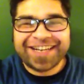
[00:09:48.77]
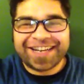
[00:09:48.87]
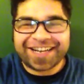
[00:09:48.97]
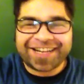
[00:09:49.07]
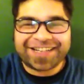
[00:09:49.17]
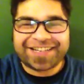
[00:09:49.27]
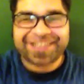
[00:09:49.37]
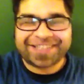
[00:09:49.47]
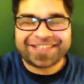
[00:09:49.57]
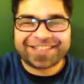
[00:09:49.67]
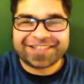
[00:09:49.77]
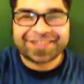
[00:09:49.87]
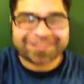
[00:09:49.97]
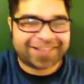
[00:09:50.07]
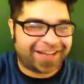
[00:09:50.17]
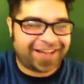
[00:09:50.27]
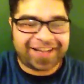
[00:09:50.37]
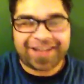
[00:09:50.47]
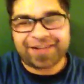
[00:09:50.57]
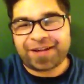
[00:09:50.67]
there.
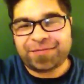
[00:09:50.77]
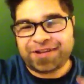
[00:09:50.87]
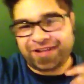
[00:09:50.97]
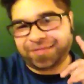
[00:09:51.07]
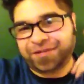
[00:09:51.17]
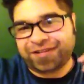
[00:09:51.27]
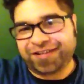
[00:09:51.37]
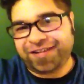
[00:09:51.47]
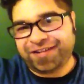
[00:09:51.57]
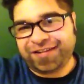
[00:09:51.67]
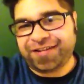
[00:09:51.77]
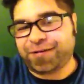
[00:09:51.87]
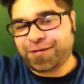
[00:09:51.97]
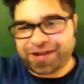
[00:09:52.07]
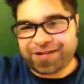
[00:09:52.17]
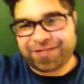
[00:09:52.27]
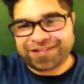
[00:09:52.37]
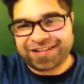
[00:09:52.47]
I'm gonna go now.